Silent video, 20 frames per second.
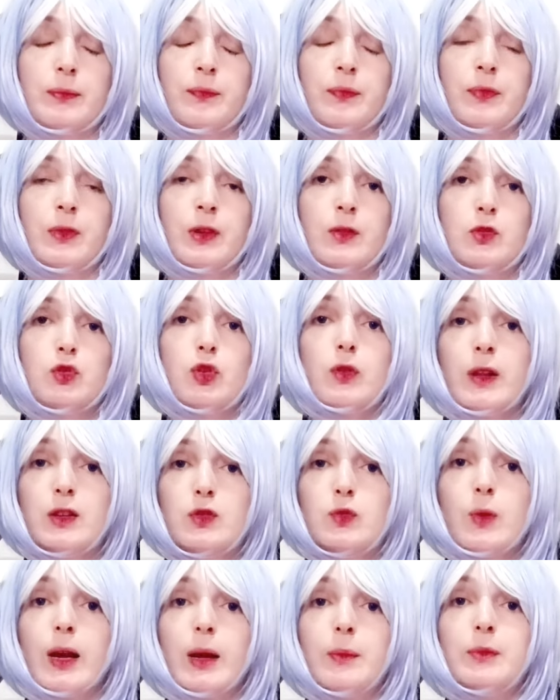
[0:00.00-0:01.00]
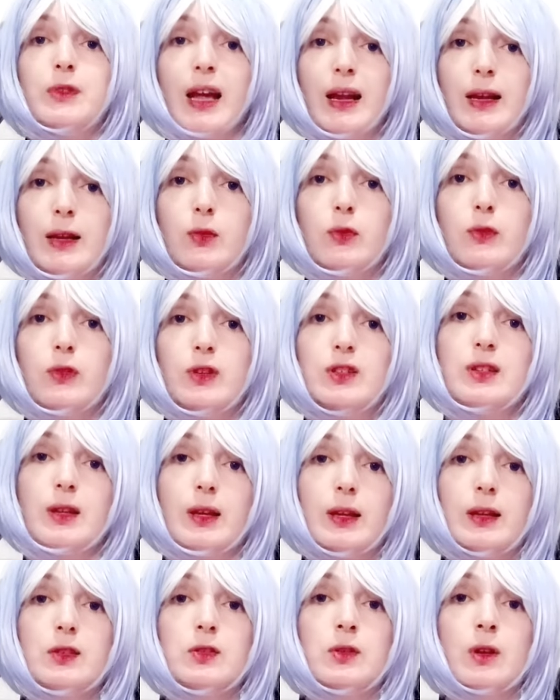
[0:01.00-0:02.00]
So that's why I'm telling you these
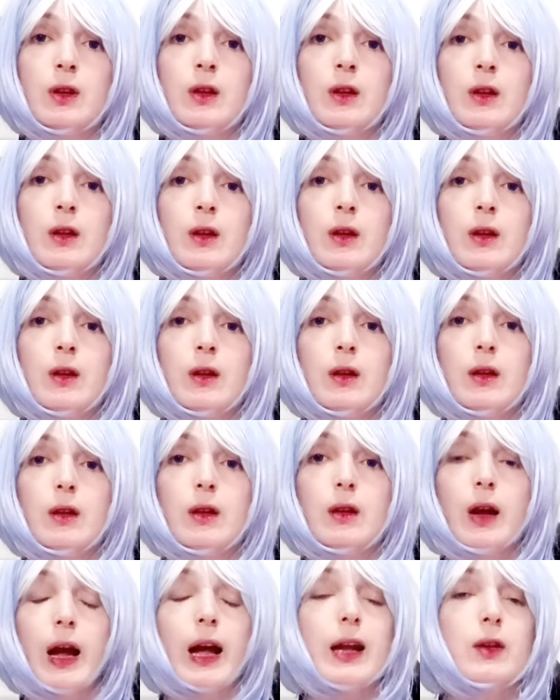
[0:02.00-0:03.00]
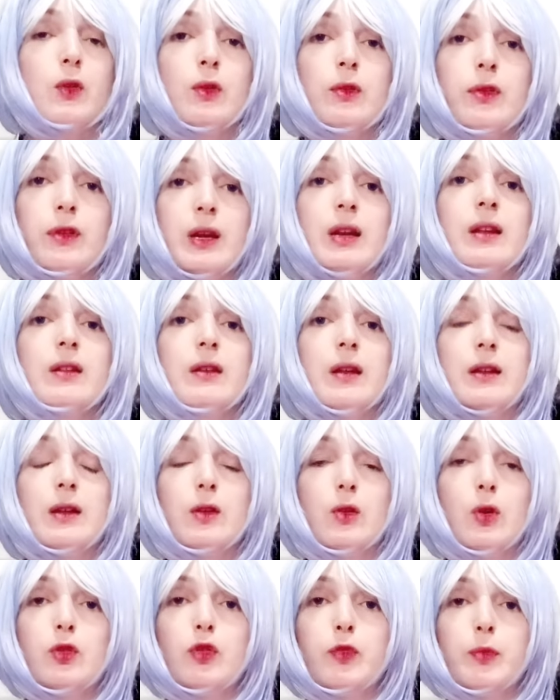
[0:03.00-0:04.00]
things. I don't think that a
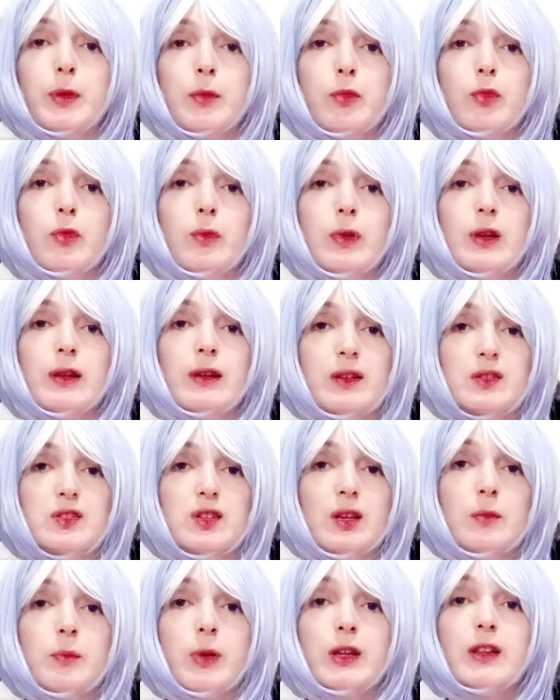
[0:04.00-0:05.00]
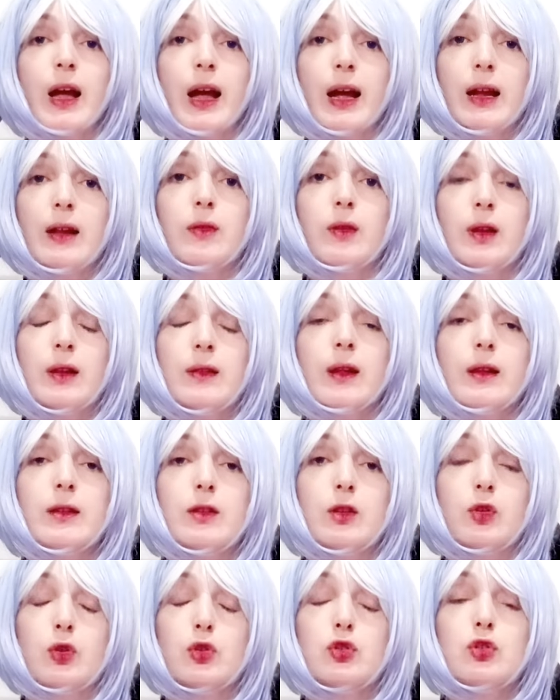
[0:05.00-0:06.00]
lot of people will listen, but I think
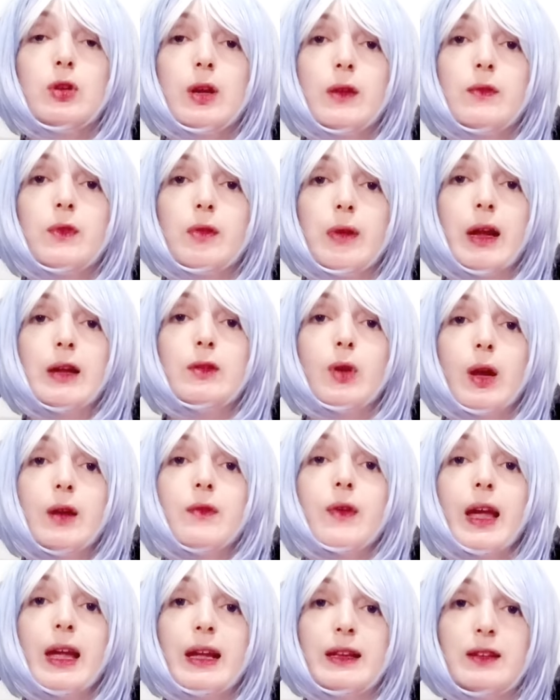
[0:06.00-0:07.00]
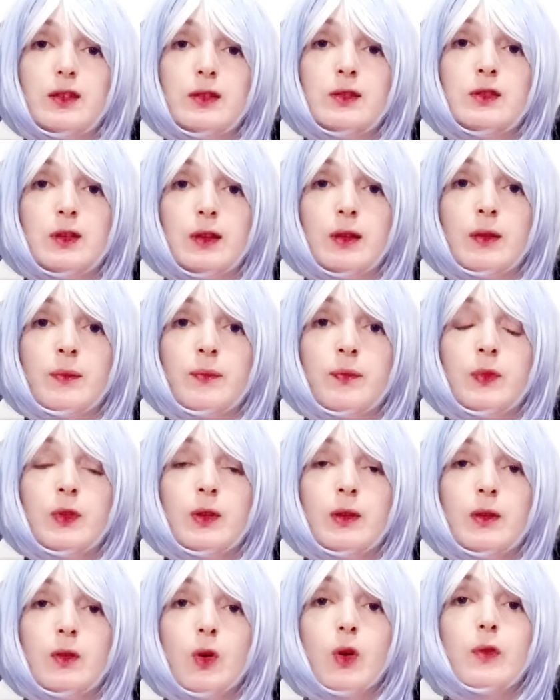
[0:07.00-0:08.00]
that you should have the right to have agency
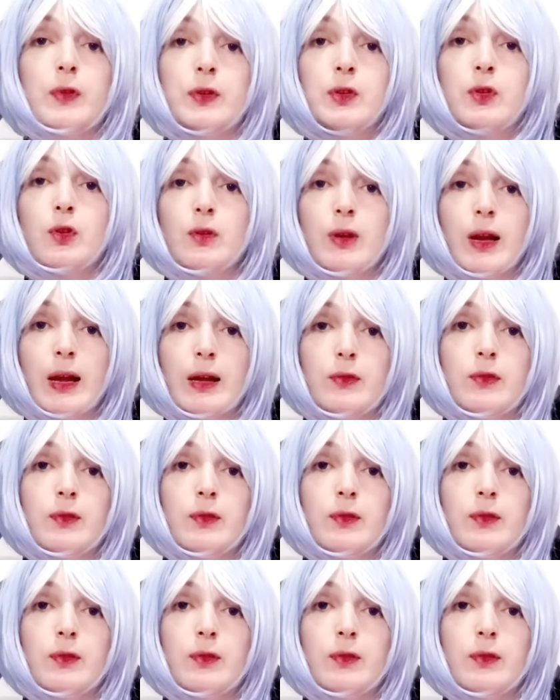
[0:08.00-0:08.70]
over your life.